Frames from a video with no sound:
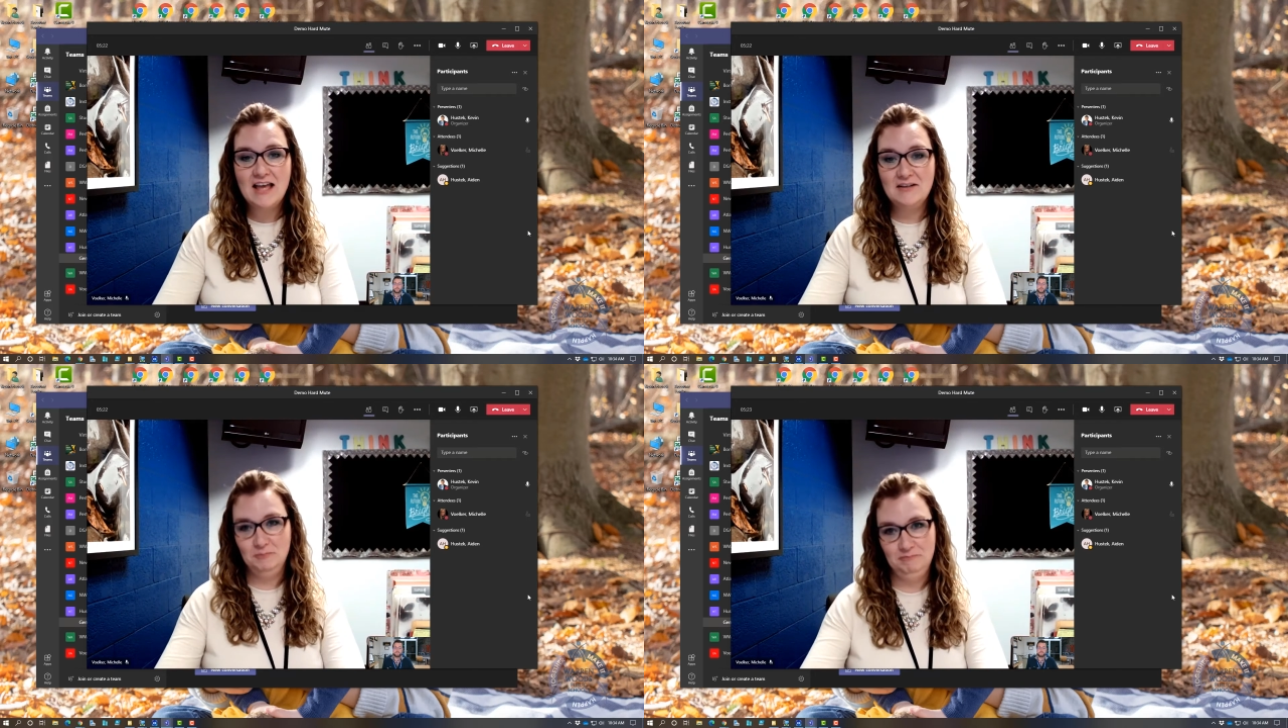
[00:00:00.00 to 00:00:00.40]

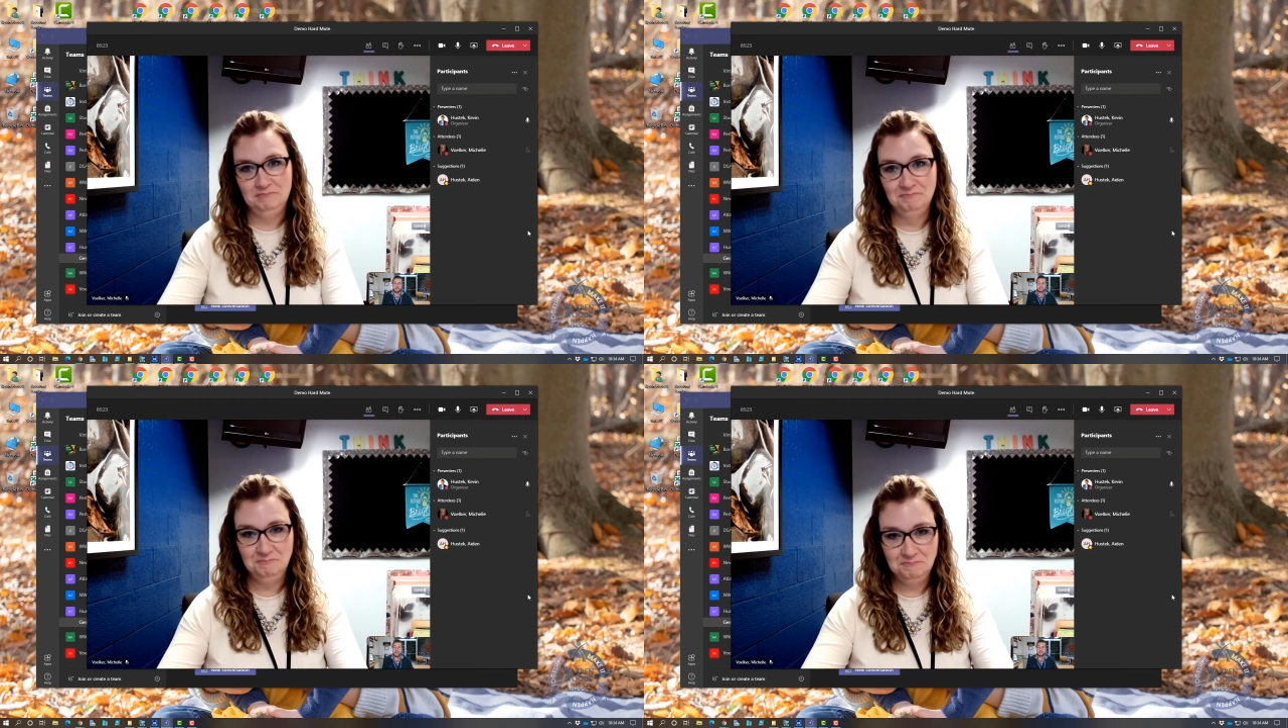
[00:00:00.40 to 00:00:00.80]
if an
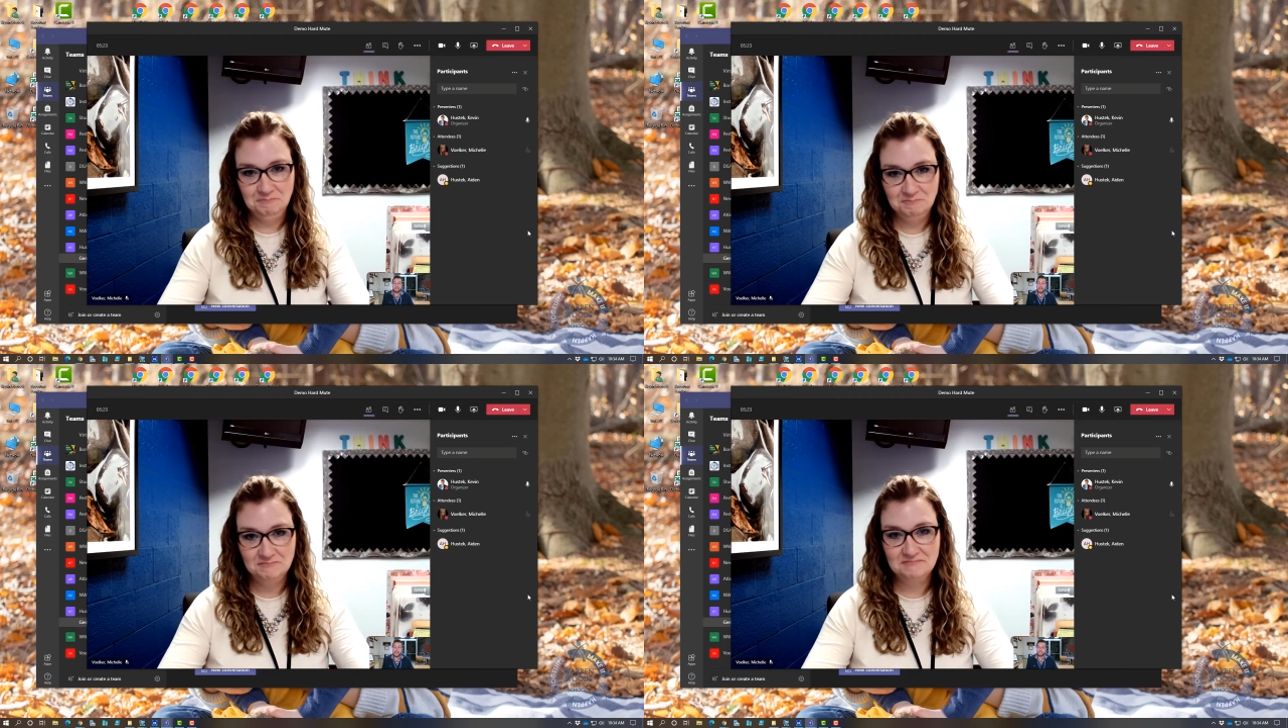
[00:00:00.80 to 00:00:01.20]
attendee
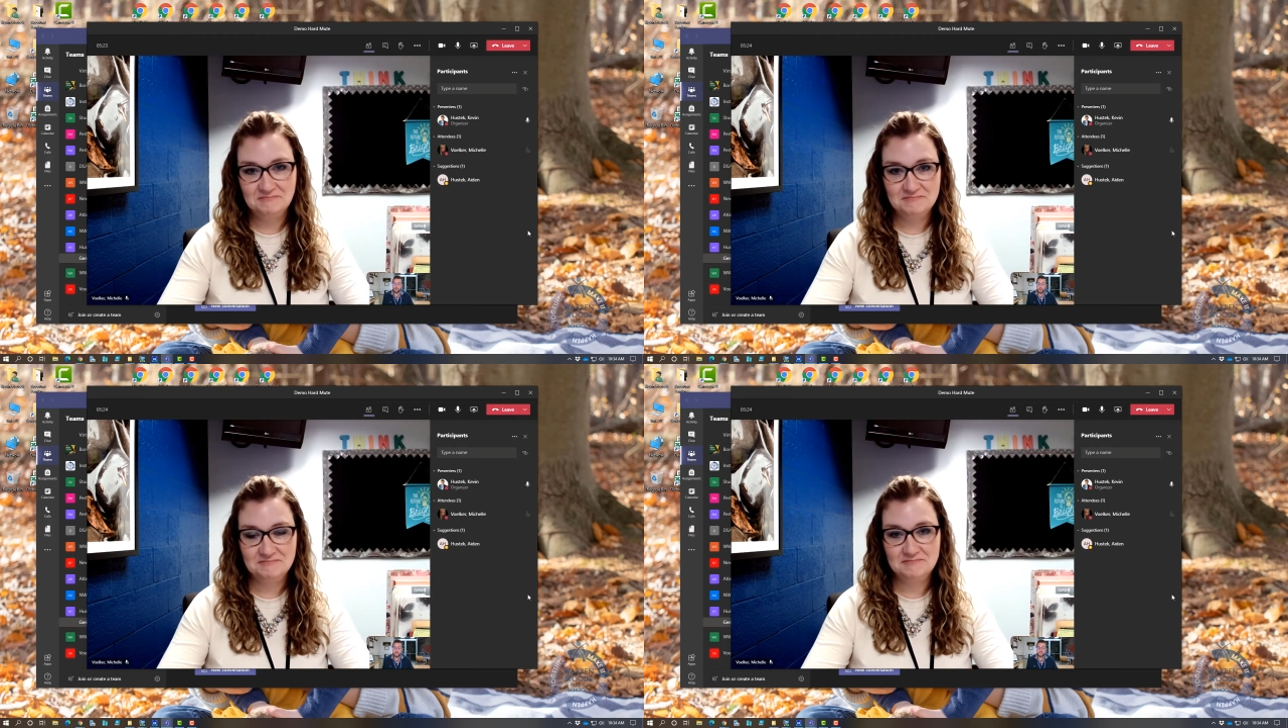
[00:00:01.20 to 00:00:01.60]
has a
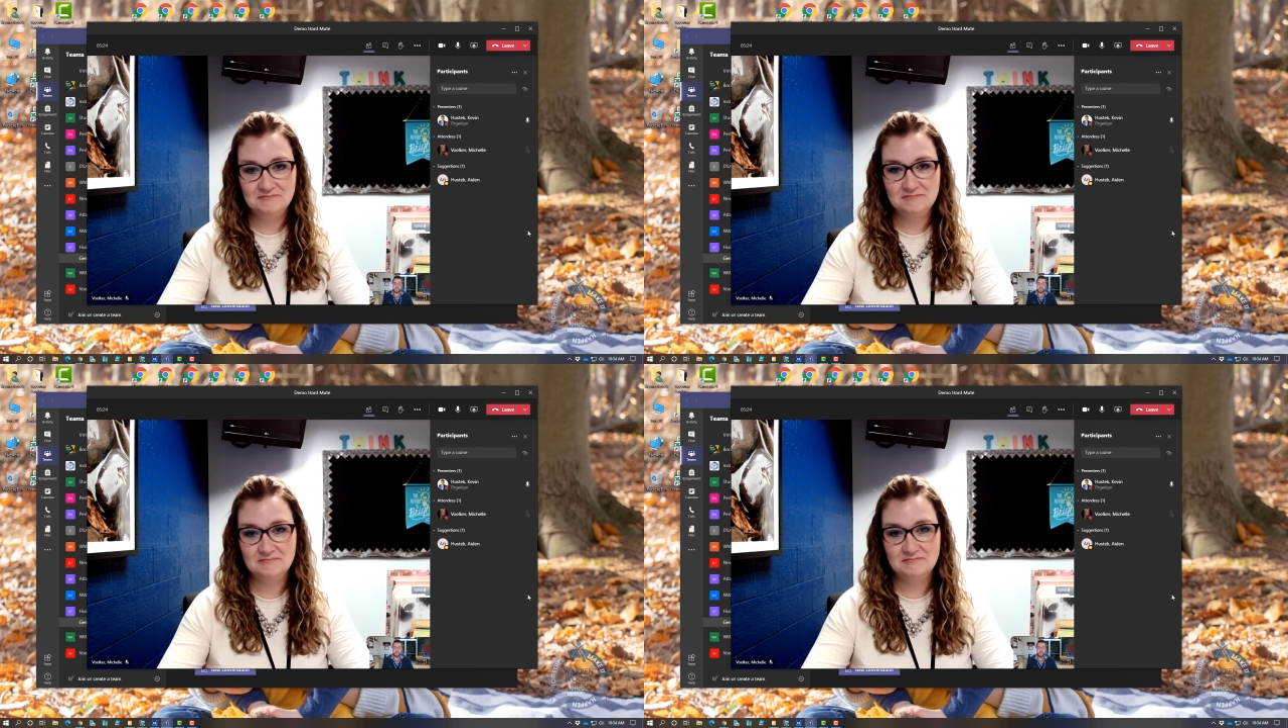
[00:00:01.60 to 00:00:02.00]

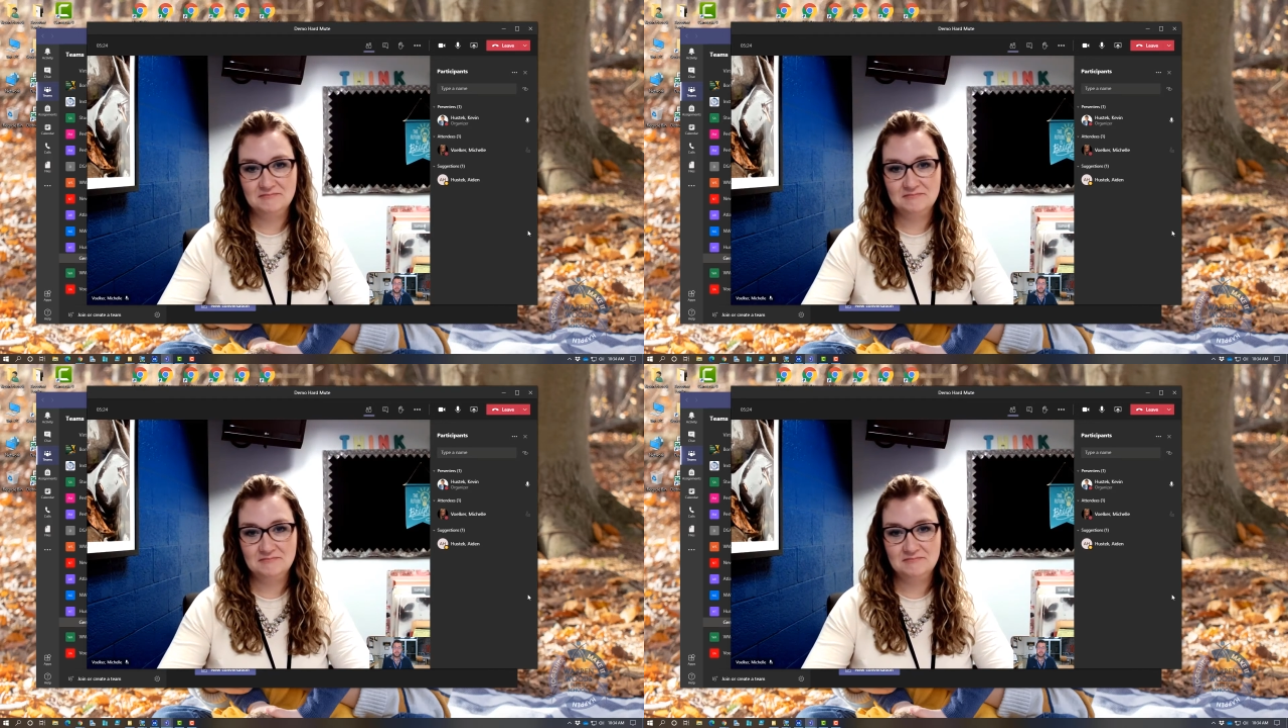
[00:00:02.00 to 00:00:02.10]
question,